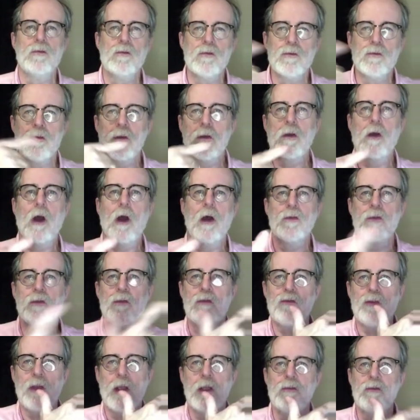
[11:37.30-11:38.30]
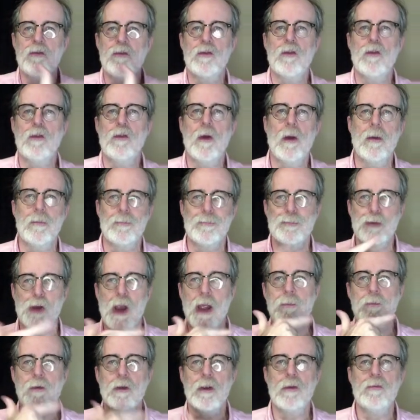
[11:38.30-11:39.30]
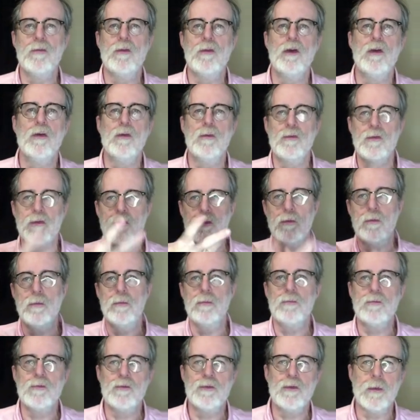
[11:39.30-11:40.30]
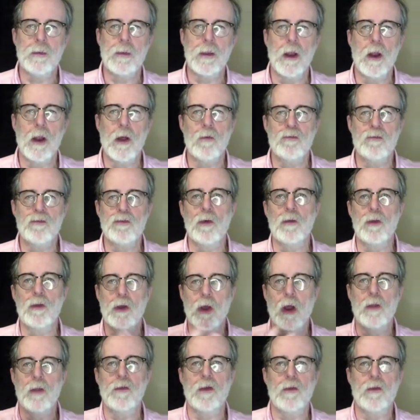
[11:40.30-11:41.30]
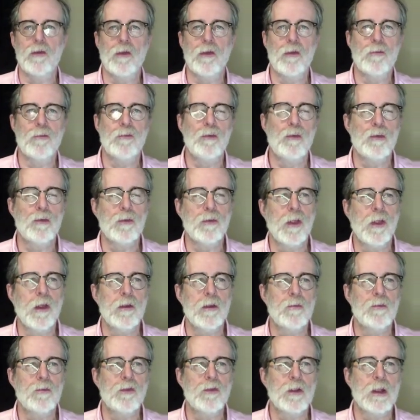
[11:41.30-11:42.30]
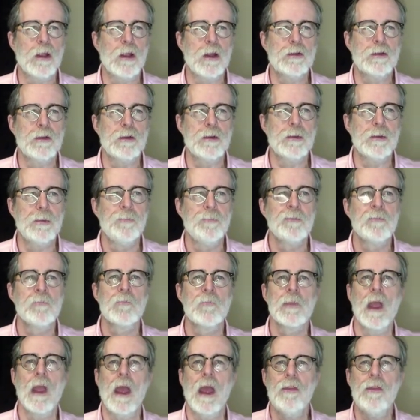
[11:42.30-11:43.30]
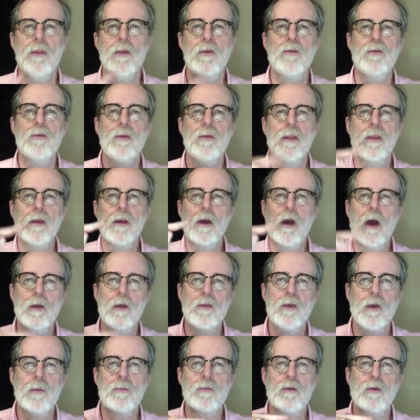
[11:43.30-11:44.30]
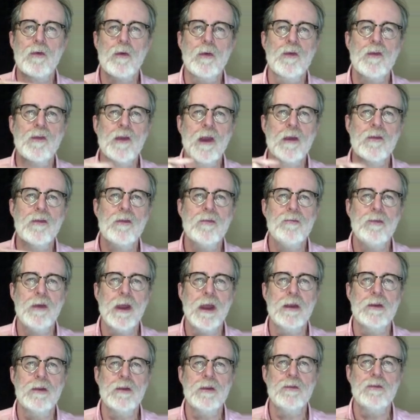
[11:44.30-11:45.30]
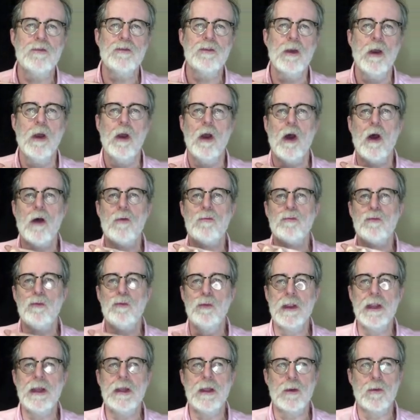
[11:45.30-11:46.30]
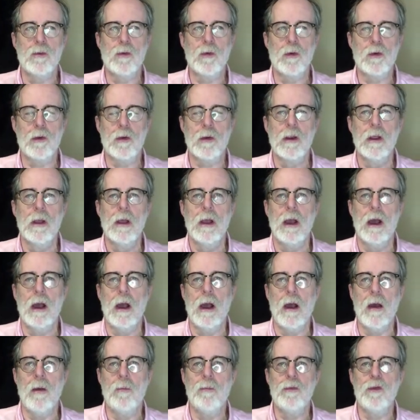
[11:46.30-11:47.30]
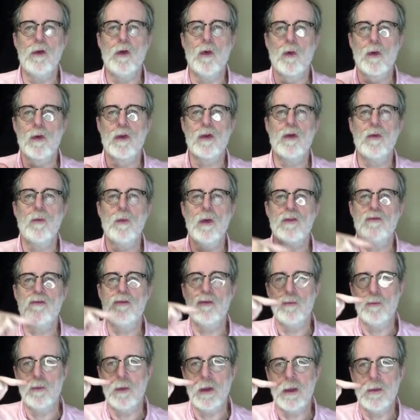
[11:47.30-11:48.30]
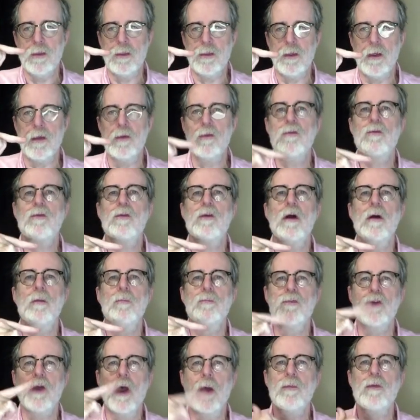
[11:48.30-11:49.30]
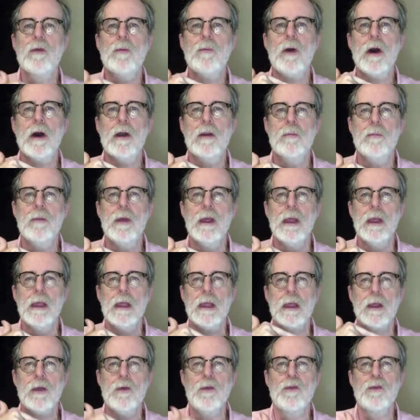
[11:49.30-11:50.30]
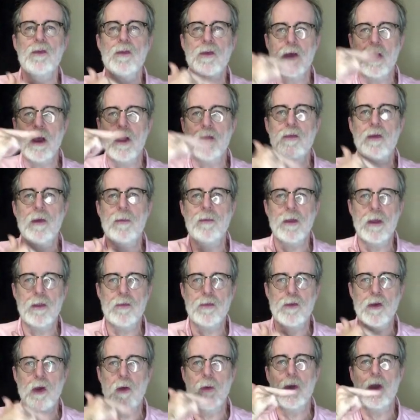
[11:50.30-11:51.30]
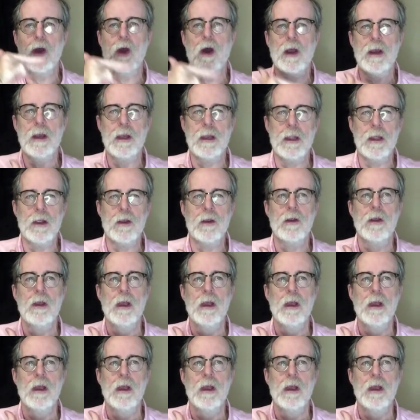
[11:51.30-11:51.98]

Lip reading: causes changes in the primary view to show the contents of the folder that you've selected. And this concept, of course, takes advantage of reading order. The order in which you read things from top to bottom is the concept that's going on in here.